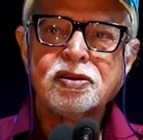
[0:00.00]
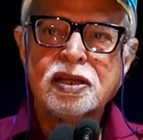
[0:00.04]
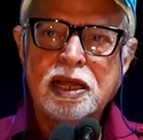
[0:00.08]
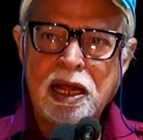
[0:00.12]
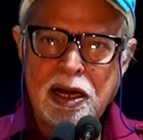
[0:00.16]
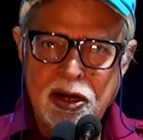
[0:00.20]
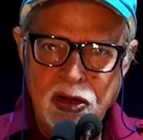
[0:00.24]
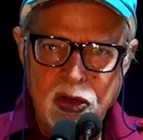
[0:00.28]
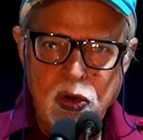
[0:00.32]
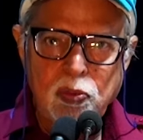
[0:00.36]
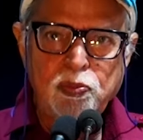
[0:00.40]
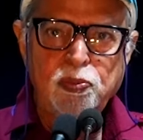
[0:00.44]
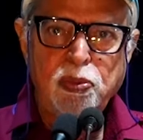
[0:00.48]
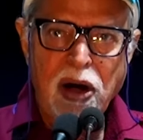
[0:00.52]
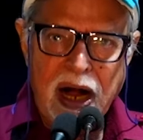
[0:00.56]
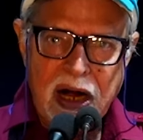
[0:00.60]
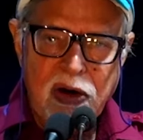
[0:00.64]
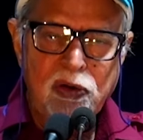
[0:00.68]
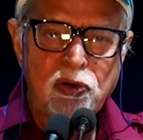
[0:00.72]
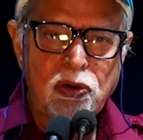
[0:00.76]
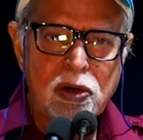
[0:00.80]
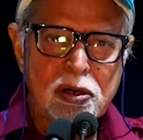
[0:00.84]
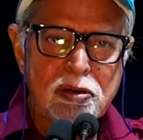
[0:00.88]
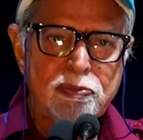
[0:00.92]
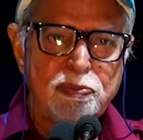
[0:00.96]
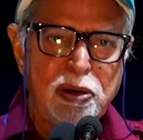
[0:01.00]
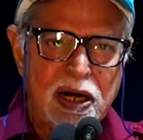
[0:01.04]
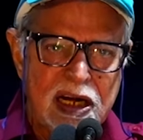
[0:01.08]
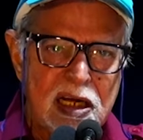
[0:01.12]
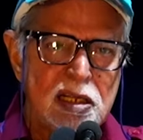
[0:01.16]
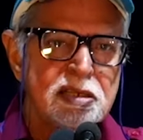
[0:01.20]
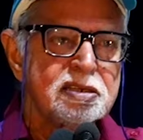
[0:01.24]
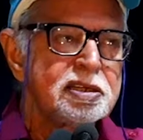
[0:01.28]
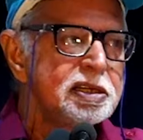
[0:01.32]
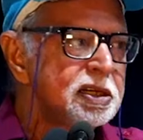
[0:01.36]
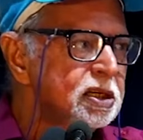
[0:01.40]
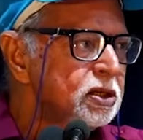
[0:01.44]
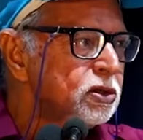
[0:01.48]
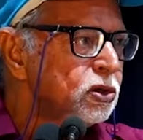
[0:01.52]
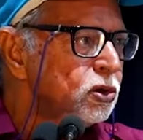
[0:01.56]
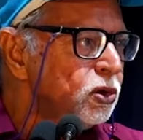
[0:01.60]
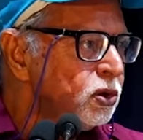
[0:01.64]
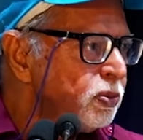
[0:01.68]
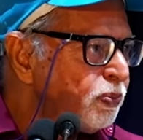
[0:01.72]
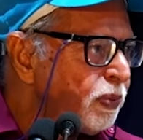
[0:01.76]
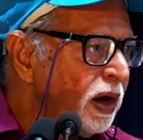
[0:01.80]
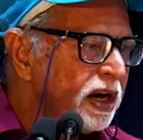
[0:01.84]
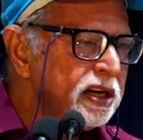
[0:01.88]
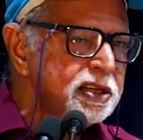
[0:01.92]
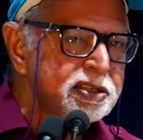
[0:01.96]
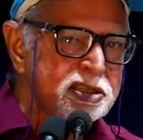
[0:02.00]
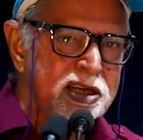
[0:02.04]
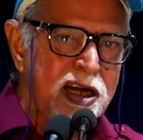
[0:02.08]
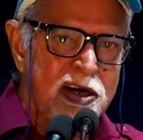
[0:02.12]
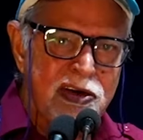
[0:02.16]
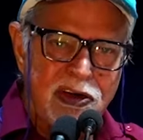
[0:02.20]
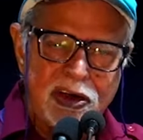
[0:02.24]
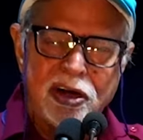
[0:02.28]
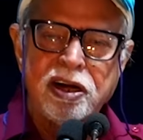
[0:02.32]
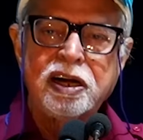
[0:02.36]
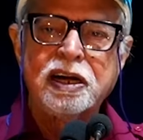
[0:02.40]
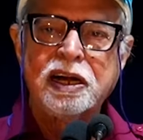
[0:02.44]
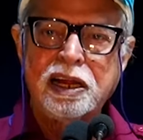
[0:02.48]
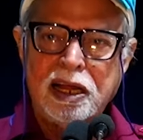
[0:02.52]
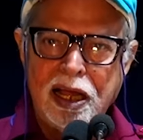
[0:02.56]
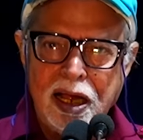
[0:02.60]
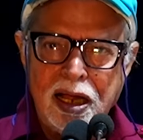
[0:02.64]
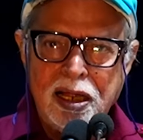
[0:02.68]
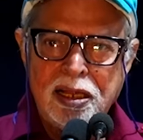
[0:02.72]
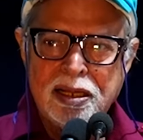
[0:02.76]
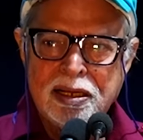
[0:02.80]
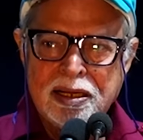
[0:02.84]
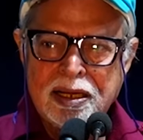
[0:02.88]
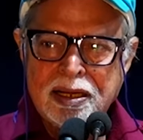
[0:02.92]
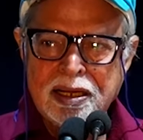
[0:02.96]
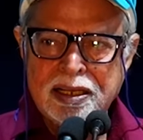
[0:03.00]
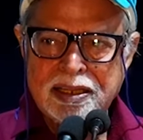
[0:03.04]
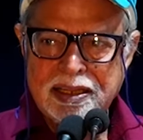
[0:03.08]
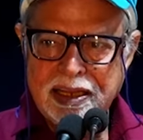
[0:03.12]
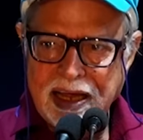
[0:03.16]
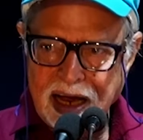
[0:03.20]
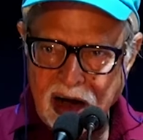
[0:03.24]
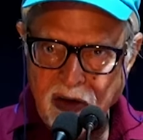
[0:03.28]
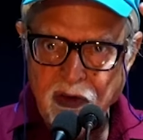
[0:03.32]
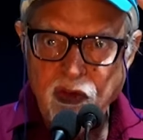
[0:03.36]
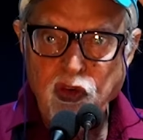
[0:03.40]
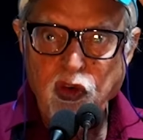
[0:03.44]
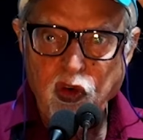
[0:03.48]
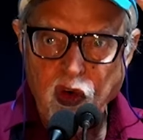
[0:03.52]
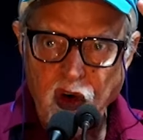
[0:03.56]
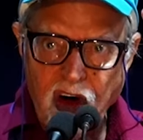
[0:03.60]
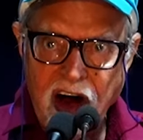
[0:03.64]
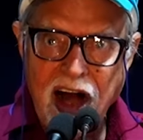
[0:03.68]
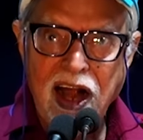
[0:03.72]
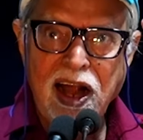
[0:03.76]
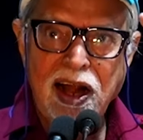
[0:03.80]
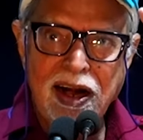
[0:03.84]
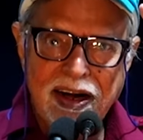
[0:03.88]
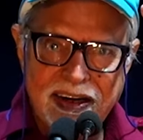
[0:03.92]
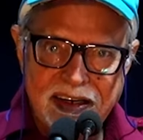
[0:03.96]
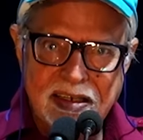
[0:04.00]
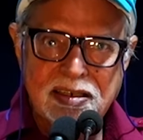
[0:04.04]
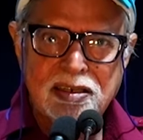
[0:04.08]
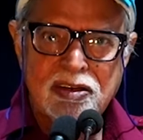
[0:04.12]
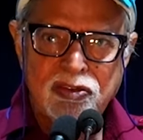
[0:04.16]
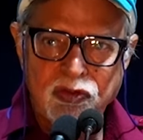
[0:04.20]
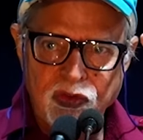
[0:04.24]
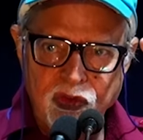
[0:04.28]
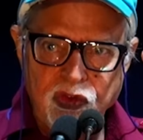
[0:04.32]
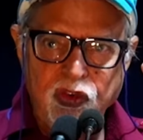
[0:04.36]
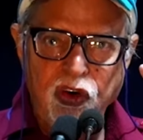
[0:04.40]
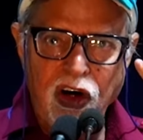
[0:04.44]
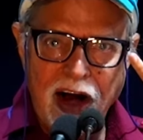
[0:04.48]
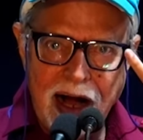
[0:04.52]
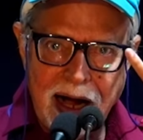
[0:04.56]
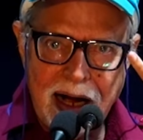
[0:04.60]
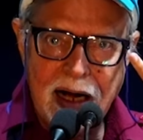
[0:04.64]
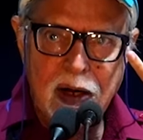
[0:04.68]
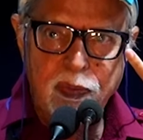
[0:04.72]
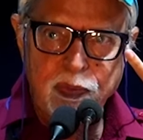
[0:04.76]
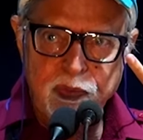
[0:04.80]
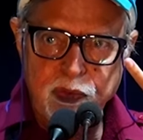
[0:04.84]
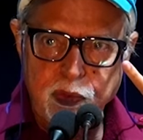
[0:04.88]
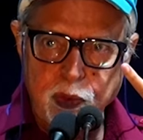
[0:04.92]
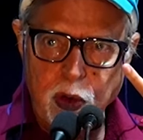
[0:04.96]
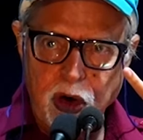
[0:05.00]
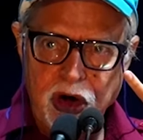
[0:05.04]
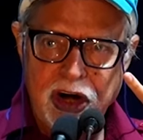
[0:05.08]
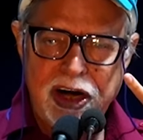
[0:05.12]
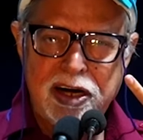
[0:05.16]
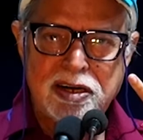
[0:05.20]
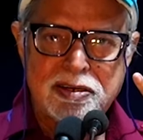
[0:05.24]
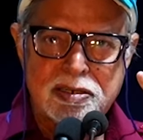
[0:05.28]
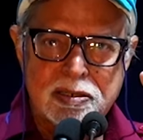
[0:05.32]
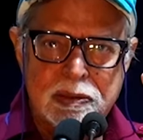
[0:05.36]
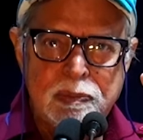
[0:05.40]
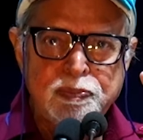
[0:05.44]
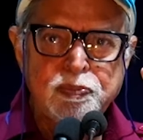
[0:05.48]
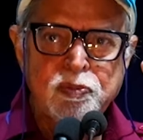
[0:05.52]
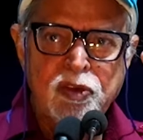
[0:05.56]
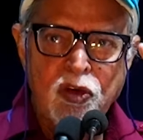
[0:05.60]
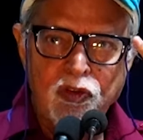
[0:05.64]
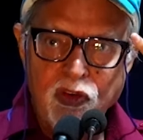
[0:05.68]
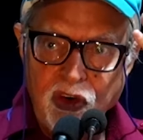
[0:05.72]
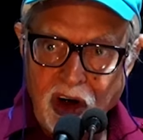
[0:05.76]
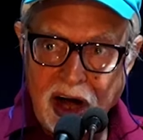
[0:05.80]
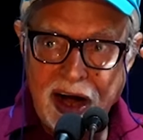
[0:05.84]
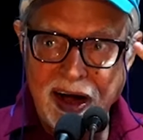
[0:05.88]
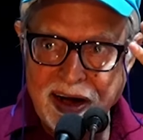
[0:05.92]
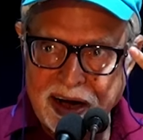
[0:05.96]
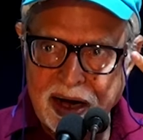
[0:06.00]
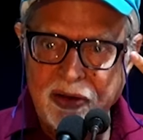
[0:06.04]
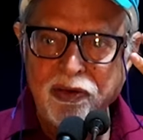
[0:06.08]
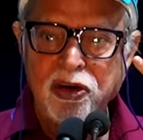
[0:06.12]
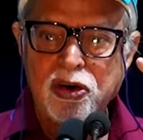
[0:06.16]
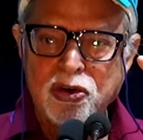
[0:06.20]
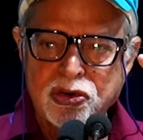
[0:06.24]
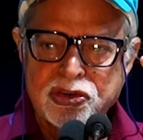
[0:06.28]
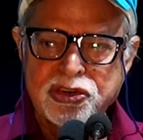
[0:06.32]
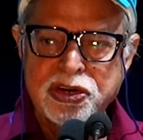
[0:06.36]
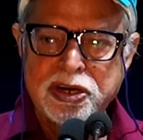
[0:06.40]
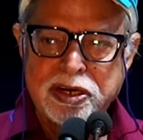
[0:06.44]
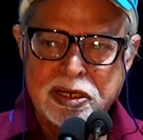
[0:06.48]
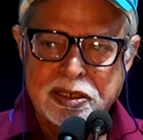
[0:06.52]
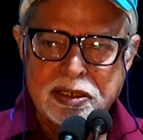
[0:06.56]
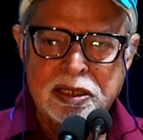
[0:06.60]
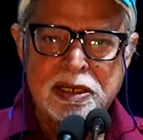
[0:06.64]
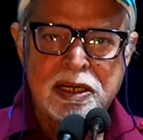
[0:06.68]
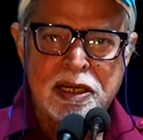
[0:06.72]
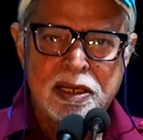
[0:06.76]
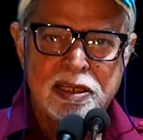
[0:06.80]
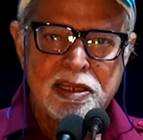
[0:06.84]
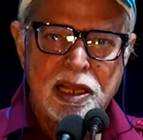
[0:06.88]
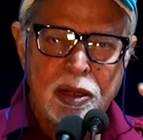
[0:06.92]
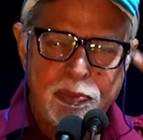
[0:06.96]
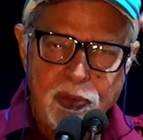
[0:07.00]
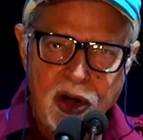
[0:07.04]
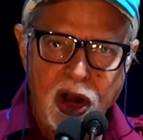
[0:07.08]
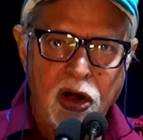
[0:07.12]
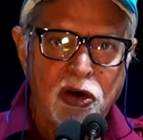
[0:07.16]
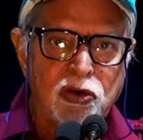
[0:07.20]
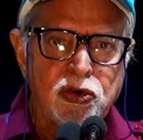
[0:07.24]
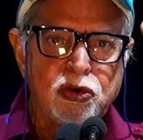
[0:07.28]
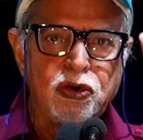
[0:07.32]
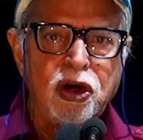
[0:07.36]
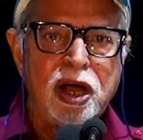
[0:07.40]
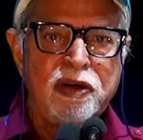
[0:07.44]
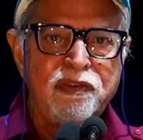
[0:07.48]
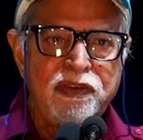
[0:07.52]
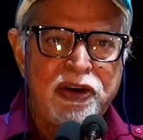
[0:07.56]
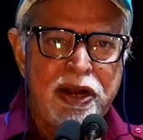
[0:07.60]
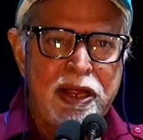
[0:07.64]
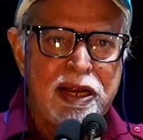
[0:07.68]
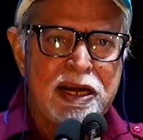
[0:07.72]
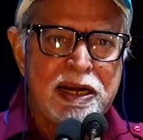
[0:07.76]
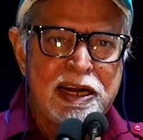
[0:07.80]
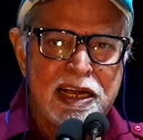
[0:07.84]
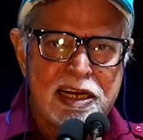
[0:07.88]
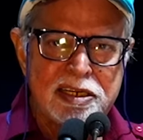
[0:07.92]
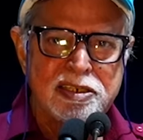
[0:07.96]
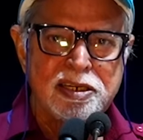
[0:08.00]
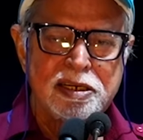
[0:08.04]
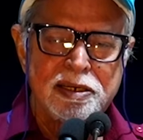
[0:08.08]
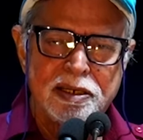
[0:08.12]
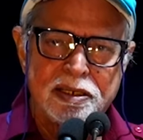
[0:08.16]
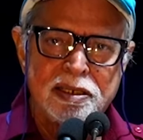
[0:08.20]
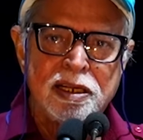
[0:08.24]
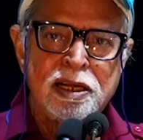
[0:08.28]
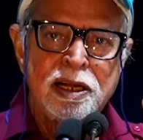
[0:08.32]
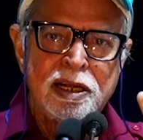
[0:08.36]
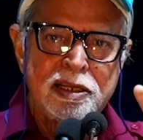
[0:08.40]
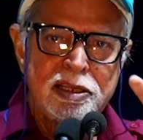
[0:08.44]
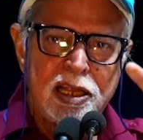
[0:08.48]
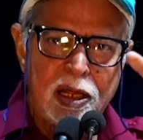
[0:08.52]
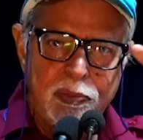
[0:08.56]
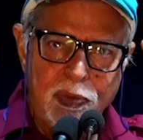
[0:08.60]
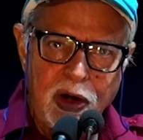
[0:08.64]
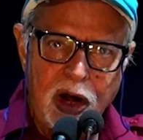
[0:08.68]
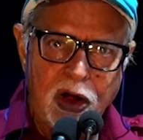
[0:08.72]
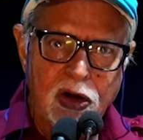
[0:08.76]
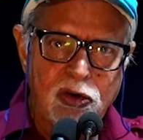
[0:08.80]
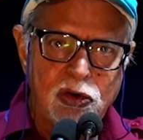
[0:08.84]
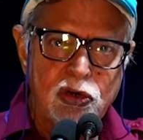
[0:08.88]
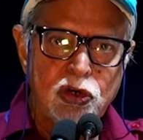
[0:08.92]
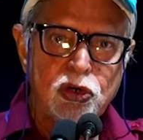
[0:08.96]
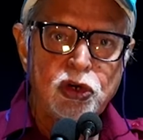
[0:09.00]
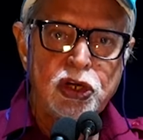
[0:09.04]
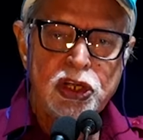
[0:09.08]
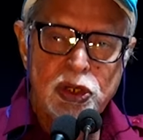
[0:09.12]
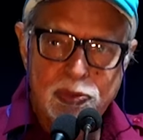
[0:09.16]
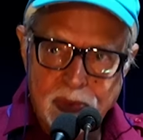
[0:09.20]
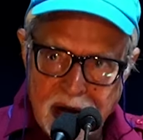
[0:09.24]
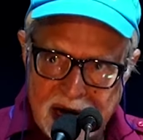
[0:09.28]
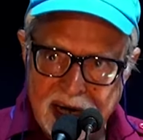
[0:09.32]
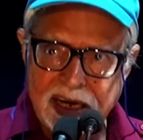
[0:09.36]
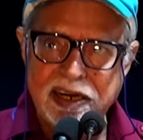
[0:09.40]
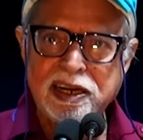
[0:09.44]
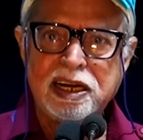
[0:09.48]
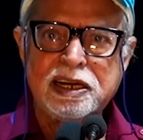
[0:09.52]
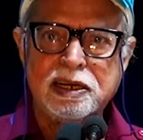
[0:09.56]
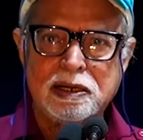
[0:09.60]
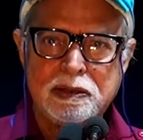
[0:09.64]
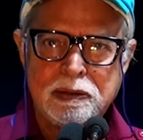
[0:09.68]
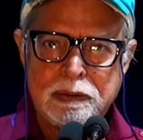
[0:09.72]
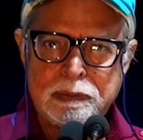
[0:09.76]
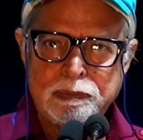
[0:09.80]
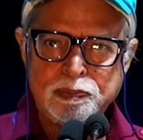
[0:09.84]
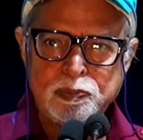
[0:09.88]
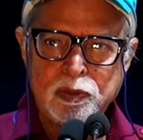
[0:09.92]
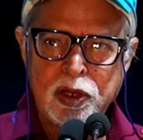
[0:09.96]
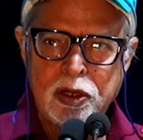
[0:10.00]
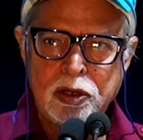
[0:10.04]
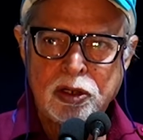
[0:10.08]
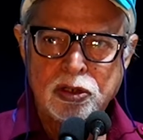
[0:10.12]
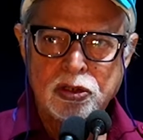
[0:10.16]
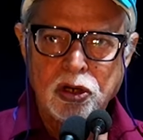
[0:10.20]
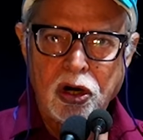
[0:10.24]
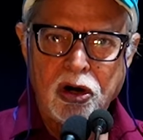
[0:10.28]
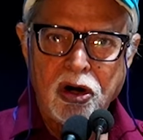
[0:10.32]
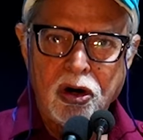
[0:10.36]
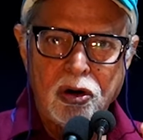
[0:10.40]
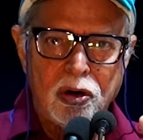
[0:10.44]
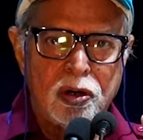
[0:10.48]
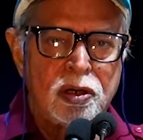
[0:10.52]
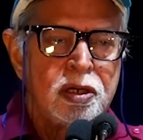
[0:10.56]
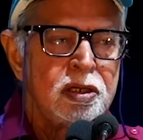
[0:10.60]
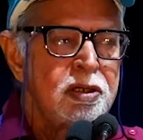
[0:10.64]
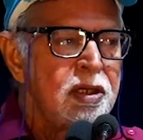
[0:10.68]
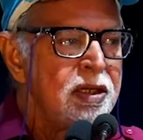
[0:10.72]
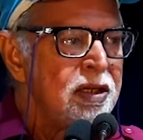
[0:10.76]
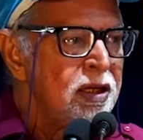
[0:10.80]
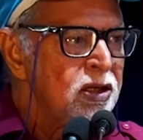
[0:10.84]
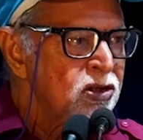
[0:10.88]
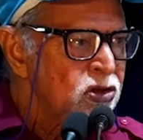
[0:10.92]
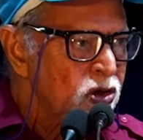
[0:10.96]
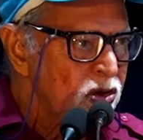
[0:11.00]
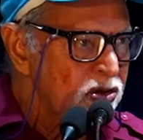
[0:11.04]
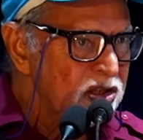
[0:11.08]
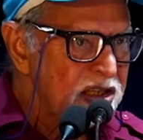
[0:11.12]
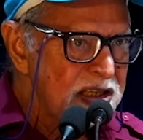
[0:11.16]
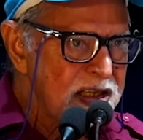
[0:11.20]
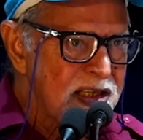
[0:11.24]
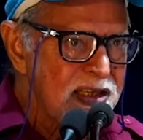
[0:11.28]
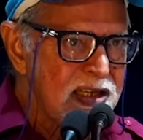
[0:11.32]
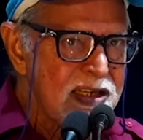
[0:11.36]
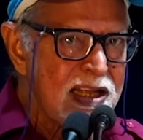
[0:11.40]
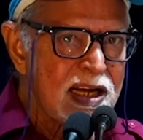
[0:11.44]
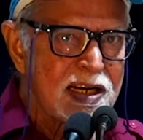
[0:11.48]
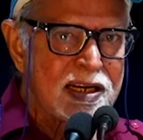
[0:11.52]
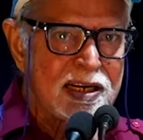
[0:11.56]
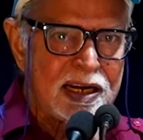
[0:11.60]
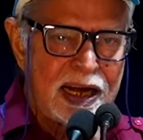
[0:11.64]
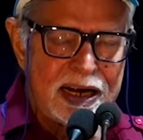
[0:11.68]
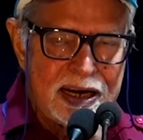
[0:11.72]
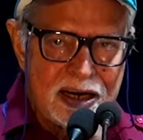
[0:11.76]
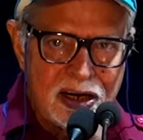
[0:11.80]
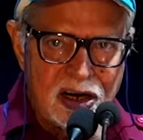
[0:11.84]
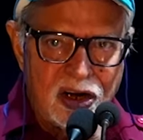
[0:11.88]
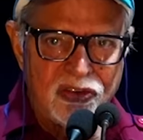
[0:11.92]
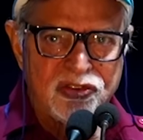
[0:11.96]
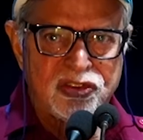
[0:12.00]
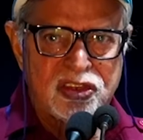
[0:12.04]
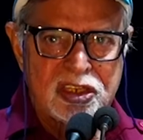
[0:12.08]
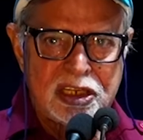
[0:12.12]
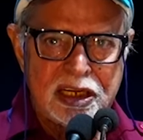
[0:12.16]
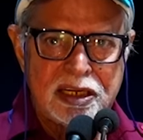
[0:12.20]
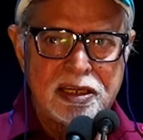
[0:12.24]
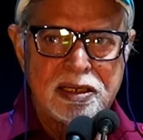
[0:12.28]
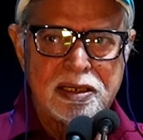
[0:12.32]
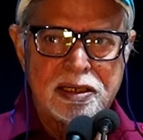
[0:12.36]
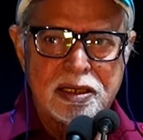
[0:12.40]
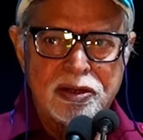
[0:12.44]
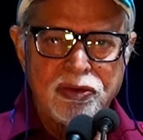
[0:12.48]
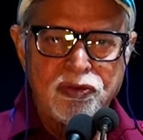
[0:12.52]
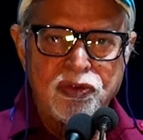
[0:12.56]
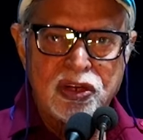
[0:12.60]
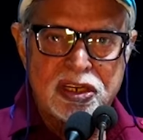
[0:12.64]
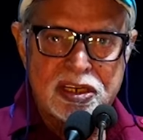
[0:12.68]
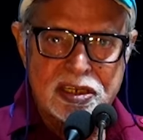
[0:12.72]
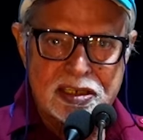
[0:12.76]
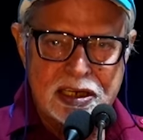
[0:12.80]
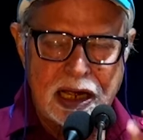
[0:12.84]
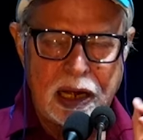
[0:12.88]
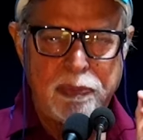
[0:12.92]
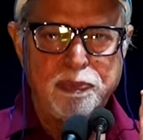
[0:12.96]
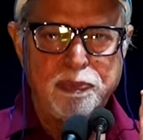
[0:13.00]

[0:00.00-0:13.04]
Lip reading: Can you bound Bhagat Singh to Pakistan or India? They are world poets, world revolutionaries. They belong to every nation. They belong to humanity. So this is the kind of thing which is